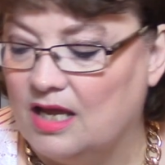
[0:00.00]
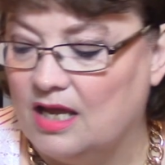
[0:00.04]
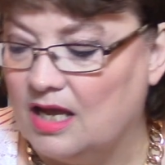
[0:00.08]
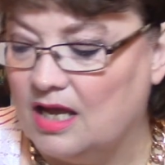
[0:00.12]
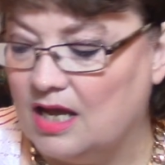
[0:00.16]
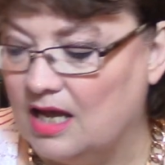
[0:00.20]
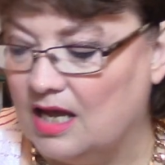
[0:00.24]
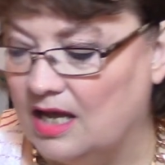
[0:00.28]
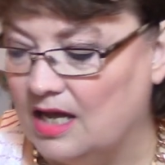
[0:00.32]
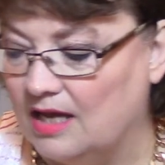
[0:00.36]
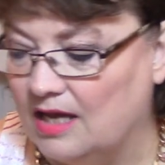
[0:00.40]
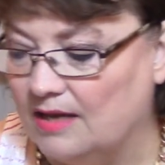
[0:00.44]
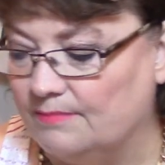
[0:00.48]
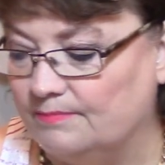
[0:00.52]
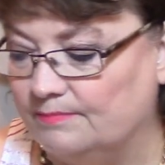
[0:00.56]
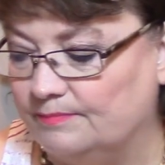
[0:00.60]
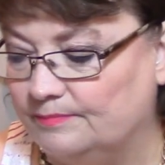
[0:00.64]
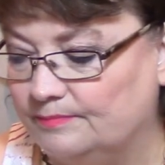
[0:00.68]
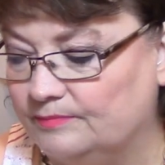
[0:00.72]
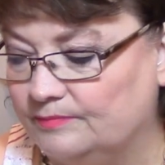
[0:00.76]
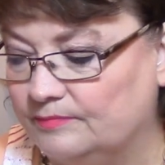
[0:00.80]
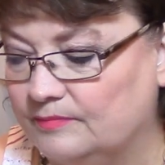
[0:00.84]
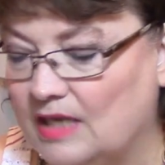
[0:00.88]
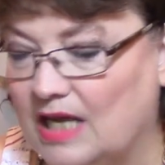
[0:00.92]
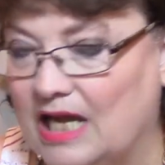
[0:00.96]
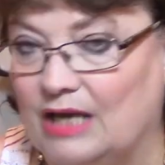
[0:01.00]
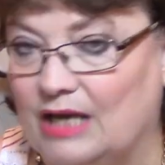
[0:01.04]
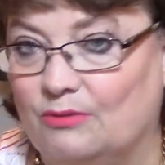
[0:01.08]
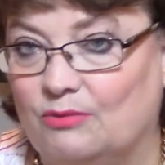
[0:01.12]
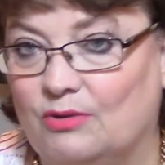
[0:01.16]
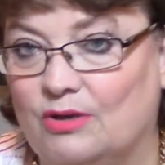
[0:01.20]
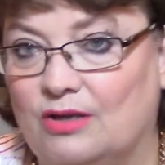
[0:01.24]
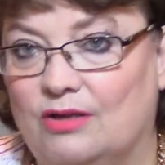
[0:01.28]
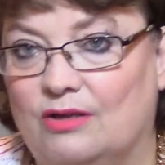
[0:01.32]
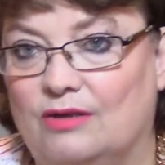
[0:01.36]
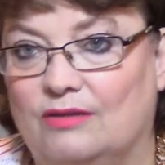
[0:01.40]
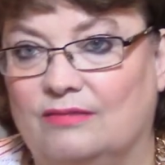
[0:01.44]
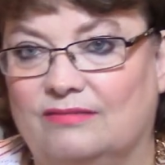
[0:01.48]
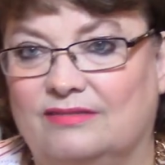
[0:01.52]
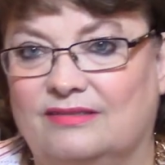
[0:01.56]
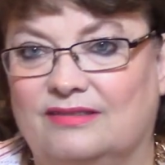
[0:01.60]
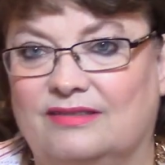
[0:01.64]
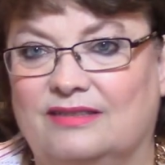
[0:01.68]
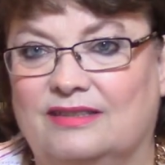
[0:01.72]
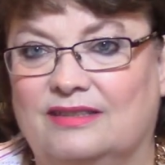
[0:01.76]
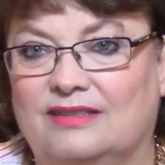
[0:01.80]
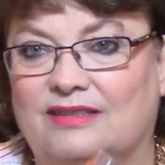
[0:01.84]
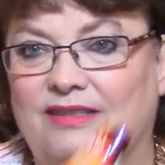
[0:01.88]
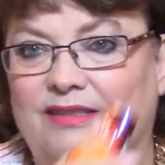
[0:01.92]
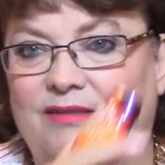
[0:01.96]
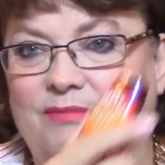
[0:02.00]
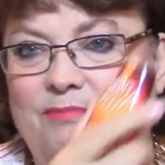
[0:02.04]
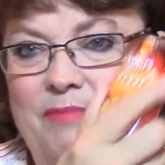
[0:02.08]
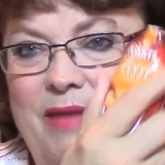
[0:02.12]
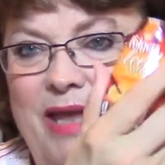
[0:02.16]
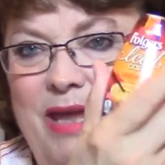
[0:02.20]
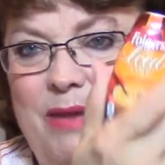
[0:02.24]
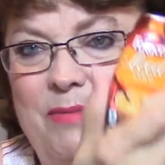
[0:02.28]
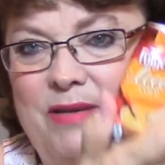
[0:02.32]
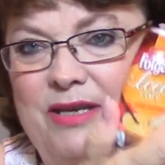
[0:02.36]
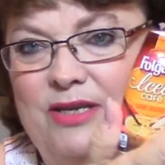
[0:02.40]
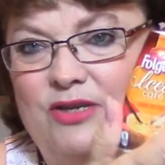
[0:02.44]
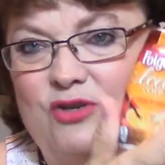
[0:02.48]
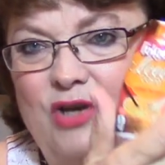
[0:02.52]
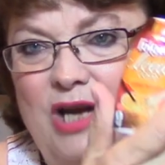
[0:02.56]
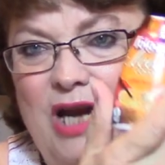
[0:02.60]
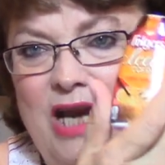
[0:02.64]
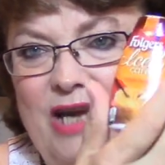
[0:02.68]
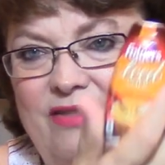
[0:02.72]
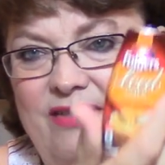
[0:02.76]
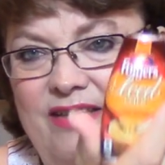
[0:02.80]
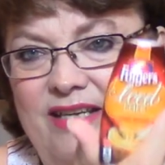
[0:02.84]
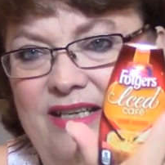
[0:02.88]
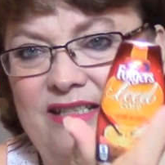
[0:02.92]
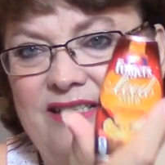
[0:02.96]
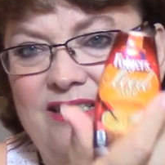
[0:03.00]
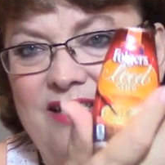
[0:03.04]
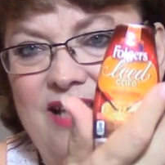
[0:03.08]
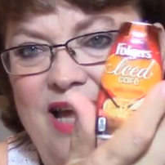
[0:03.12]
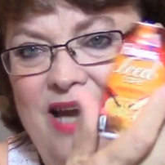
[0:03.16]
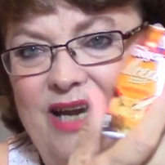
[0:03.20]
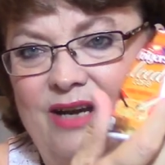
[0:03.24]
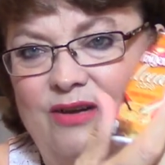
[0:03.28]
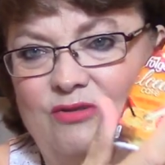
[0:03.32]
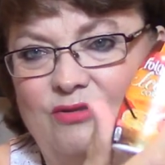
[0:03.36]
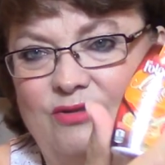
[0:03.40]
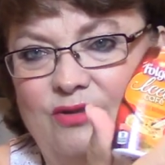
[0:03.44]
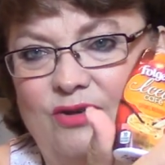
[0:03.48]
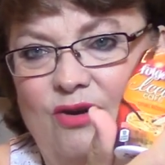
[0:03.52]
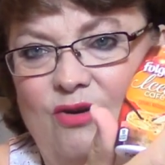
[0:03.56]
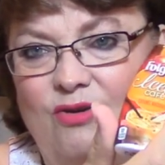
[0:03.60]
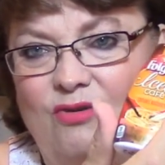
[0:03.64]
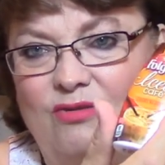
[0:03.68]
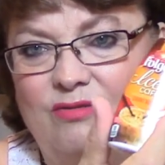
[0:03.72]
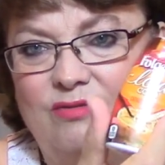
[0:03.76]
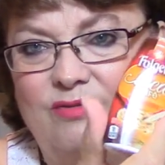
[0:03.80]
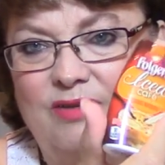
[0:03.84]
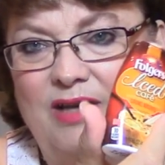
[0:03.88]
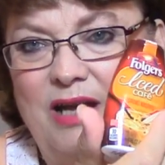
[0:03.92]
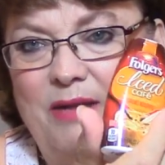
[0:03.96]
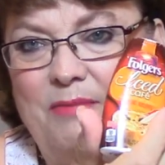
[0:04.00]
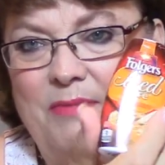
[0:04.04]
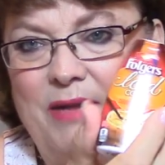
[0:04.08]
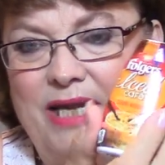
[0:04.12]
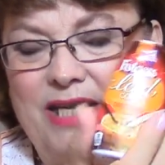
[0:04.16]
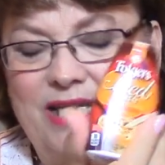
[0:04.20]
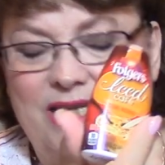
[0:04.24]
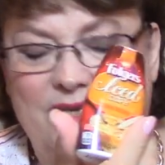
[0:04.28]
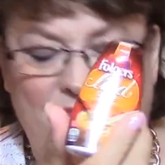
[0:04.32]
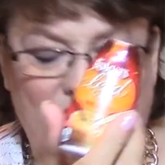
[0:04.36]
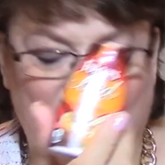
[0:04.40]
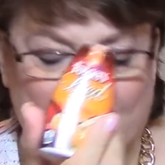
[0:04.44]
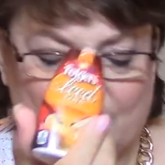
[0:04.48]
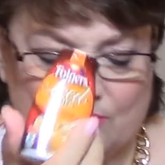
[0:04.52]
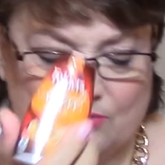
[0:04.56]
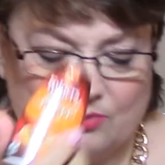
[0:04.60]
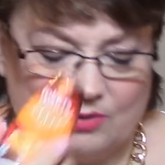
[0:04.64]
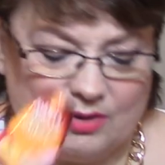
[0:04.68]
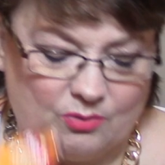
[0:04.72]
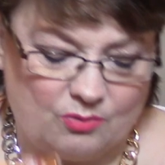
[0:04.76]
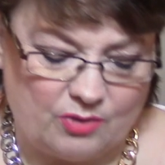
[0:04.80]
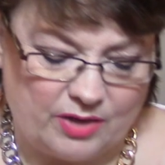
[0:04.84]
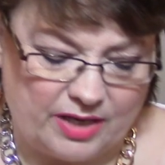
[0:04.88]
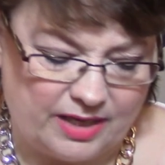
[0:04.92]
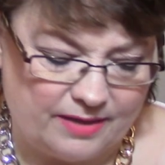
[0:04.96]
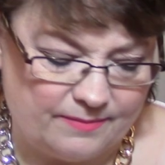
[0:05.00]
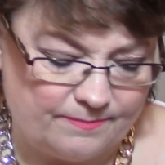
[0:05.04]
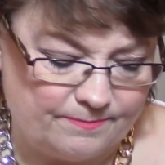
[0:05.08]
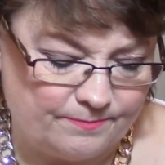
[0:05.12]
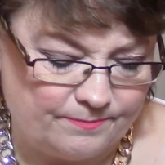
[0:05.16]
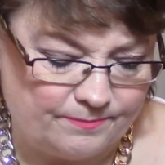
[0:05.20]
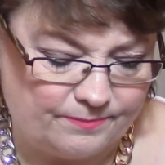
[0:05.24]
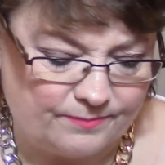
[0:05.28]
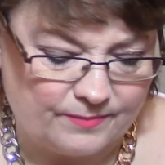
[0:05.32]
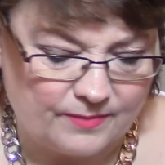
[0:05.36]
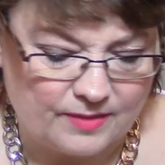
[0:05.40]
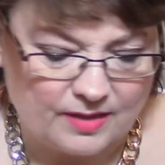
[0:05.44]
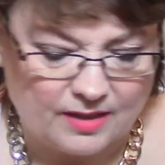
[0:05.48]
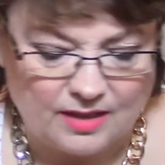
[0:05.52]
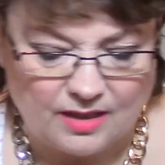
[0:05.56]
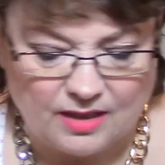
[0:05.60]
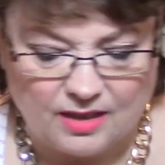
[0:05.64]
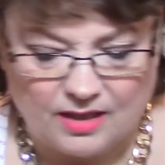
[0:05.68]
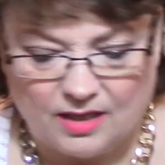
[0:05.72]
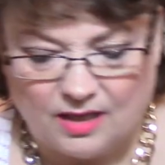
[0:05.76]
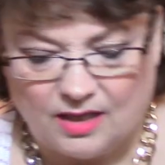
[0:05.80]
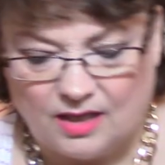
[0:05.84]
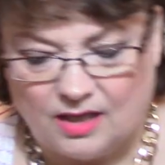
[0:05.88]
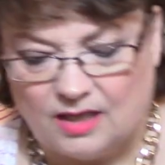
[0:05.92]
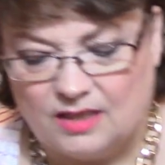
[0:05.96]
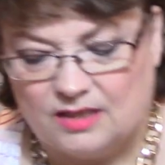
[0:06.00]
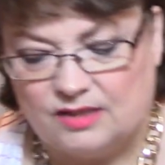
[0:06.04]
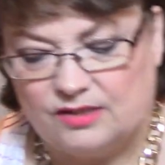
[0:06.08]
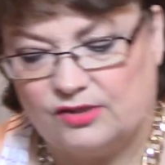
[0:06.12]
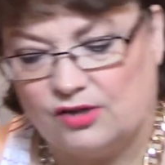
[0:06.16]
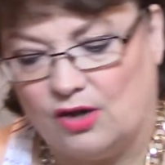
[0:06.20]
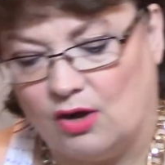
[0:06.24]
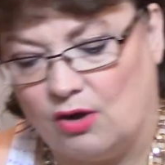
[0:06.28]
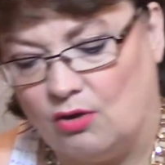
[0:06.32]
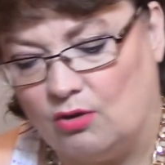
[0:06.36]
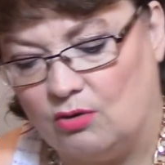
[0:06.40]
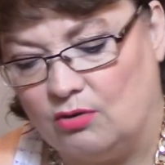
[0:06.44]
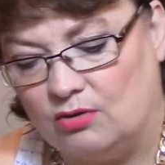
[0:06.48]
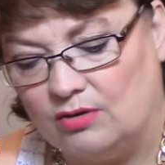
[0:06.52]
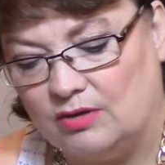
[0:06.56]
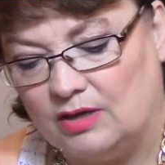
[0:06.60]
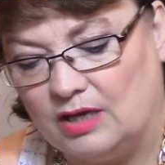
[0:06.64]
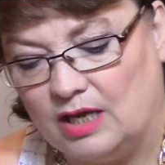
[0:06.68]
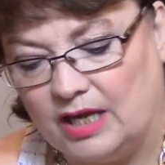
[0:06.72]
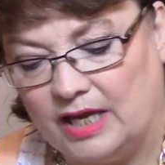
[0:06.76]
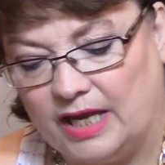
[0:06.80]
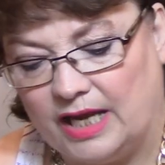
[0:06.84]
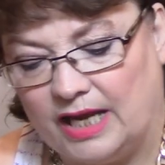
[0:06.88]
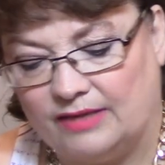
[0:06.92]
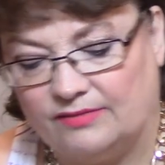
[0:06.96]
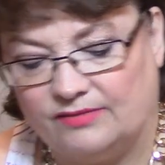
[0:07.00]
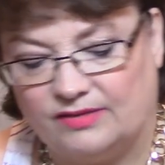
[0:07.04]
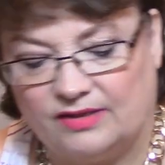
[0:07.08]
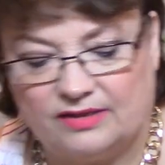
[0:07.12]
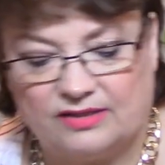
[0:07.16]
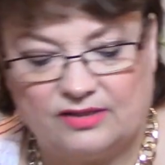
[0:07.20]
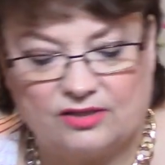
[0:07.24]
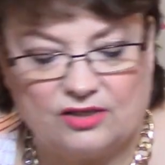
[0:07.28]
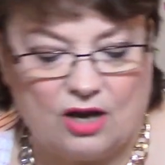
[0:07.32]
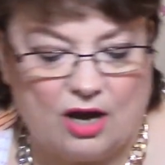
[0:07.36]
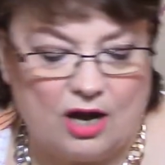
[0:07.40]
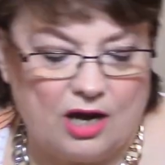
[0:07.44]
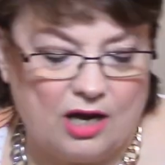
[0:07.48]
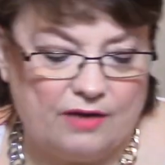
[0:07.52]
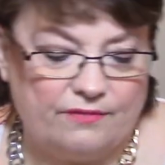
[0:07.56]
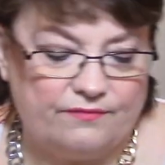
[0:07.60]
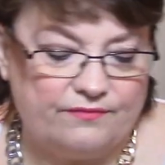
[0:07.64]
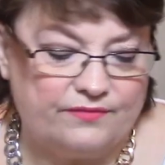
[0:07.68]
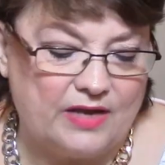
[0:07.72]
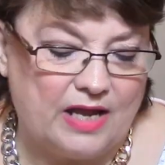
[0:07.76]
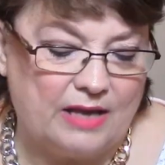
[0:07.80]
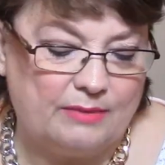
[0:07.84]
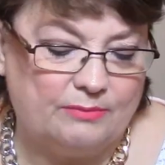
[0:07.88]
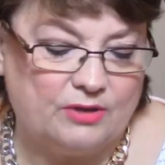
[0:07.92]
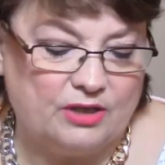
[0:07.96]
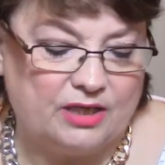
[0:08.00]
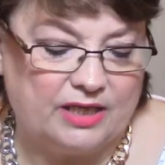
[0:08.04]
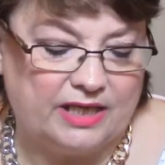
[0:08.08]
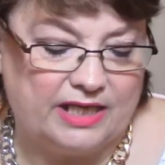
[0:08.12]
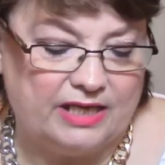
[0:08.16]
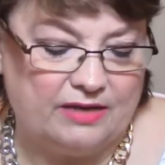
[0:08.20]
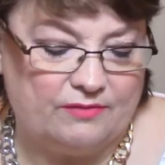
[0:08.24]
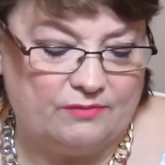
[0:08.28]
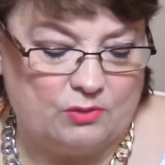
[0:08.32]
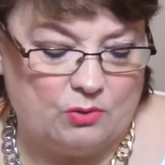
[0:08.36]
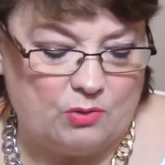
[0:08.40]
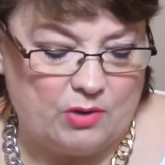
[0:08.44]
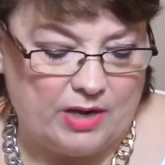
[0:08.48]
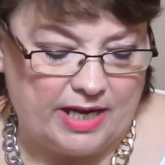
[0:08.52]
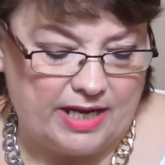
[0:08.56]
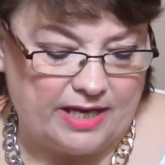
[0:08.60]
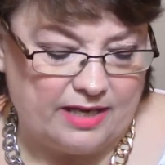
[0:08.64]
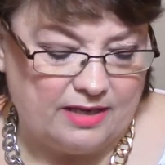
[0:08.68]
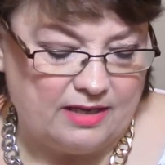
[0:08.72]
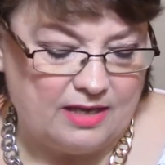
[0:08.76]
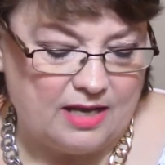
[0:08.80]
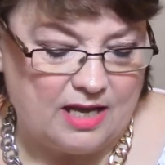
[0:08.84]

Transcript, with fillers: Um, I will maybe try this. I don't know. I might give this one away. So, and the scarf I'm going to give away.